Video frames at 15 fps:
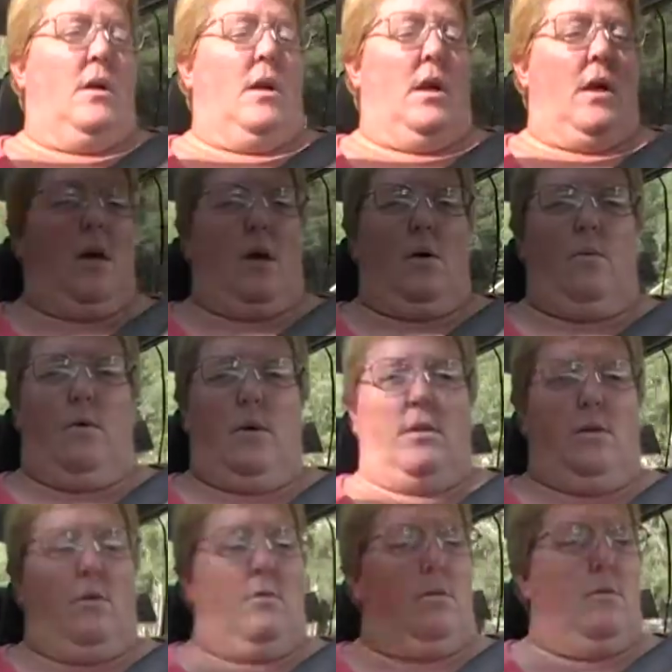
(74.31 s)
And I went
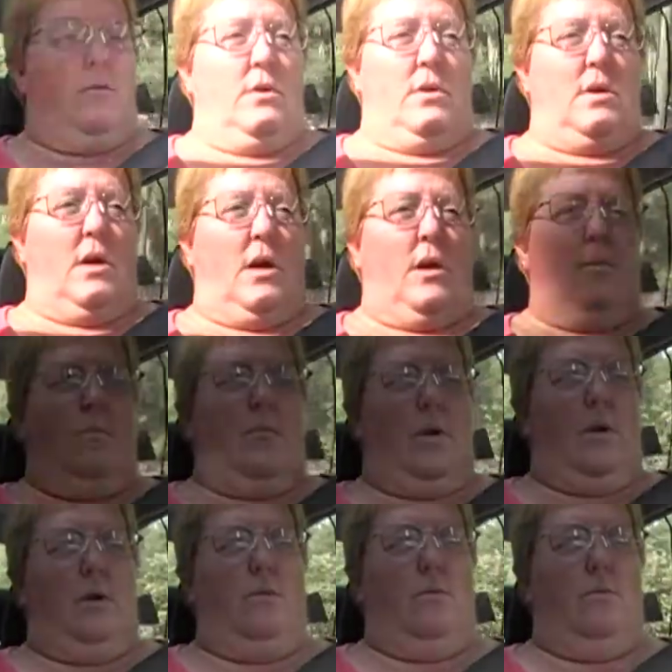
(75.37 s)
there during the time
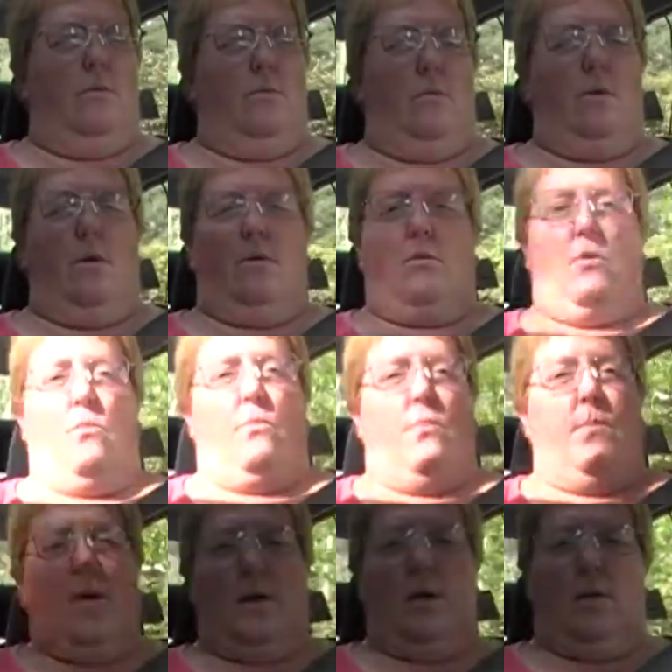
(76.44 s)
when the corporal
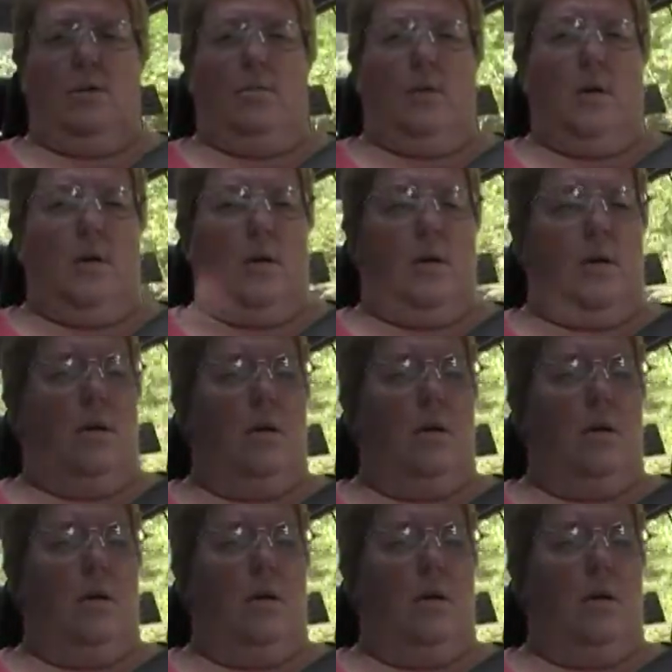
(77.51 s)
punishment